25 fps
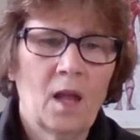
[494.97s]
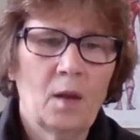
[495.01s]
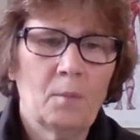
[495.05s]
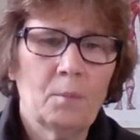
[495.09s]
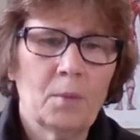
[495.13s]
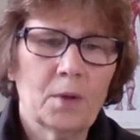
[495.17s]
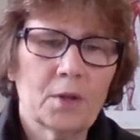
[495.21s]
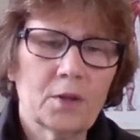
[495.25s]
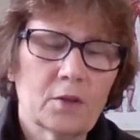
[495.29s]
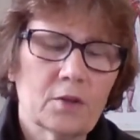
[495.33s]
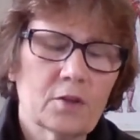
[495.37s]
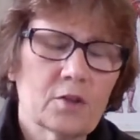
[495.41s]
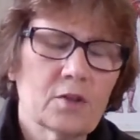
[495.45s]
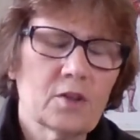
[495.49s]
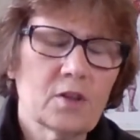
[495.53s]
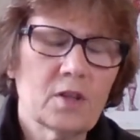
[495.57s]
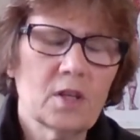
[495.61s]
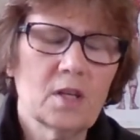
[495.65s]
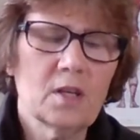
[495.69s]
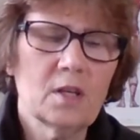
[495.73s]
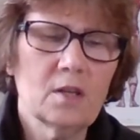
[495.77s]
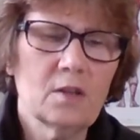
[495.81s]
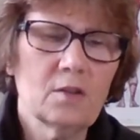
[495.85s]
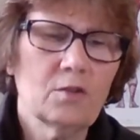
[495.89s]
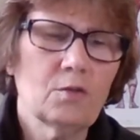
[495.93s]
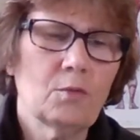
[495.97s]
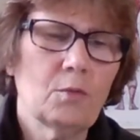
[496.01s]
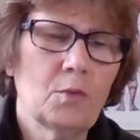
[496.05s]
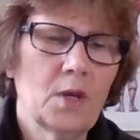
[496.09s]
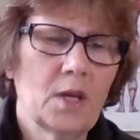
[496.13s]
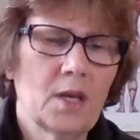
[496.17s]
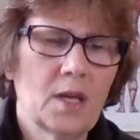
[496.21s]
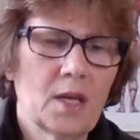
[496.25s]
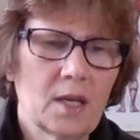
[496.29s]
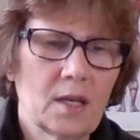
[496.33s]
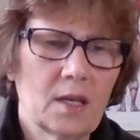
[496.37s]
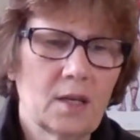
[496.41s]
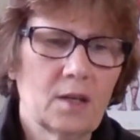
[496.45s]
But there's things we
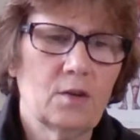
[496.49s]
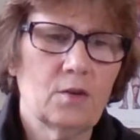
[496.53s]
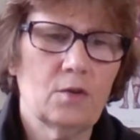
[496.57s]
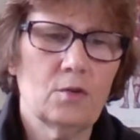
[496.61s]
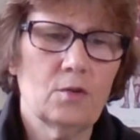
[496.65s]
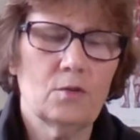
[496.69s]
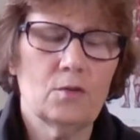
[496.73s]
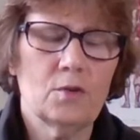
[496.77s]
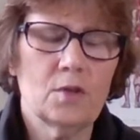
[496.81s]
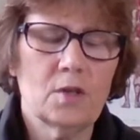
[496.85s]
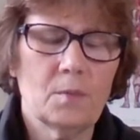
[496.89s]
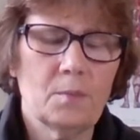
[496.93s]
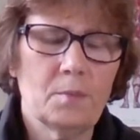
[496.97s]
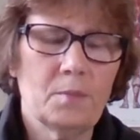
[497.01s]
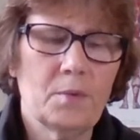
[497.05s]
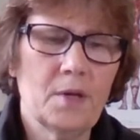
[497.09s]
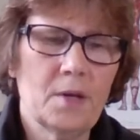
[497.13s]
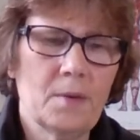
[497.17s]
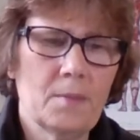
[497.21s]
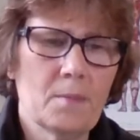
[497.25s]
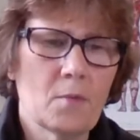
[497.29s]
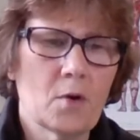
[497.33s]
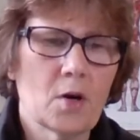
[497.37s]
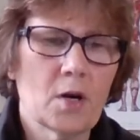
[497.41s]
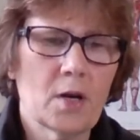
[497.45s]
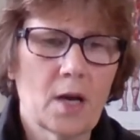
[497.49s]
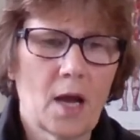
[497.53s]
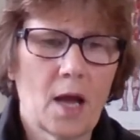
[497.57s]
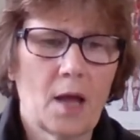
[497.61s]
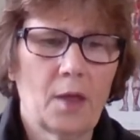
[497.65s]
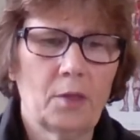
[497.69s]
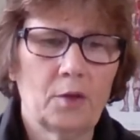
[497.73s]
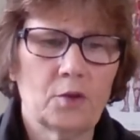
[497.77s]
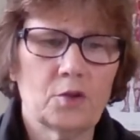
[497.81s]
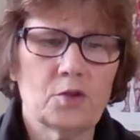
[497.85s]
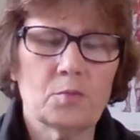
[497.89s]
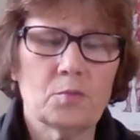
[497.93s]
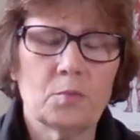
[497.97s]
can do to be more
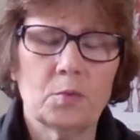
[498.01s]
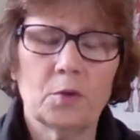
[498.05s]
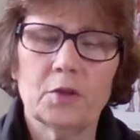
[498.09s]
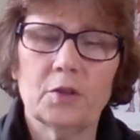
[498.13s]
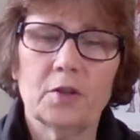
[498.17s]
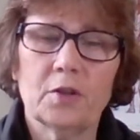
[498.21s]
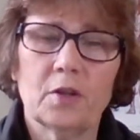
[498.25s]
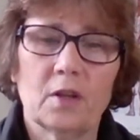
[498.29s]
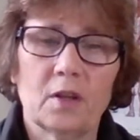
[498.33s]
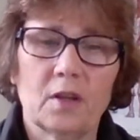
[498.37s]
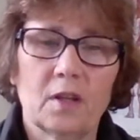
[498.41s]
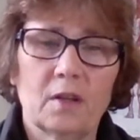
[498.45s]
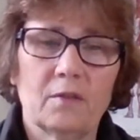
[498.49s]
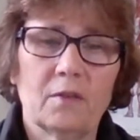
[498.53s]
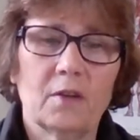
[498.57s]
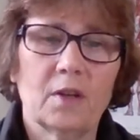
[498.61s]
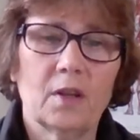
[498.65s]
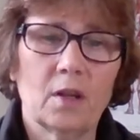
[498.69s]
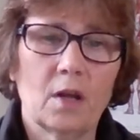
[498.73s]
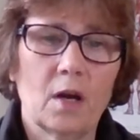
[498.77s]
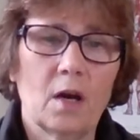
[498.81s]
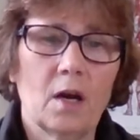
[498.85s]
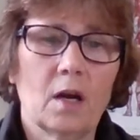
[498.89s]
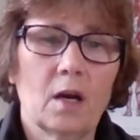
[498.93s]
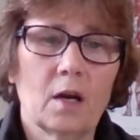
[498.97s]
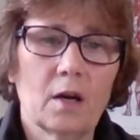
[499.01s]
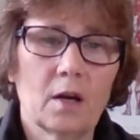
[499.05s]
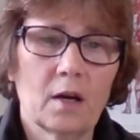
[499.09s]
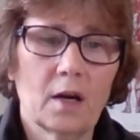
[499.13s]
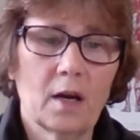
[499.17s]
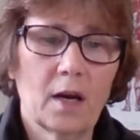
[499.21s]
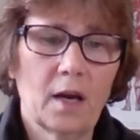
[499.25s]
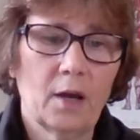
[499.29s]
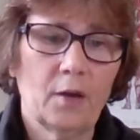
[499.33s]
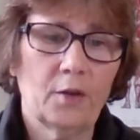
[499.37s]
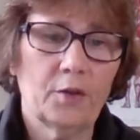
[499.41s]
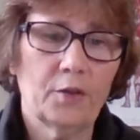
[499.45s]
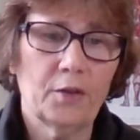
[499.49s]
knowledgeable, to live a longer,
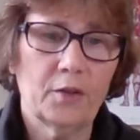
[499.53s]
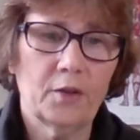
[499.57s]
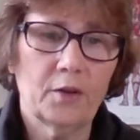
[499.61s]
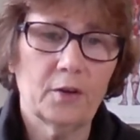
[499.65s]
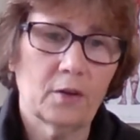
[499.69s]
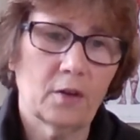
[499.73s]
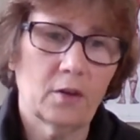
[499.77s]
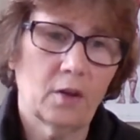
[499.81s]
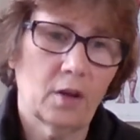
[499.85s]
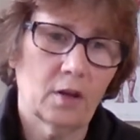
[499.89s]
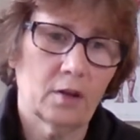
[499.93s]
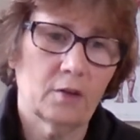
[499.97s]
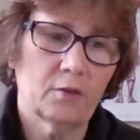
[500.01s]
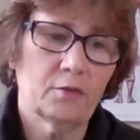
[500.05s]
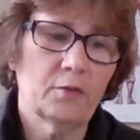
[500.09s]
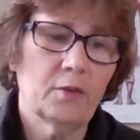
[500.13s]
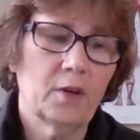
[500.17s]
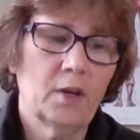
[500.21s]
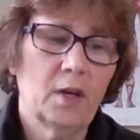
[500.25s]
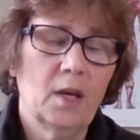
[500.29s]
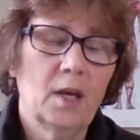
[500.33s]
healthier life.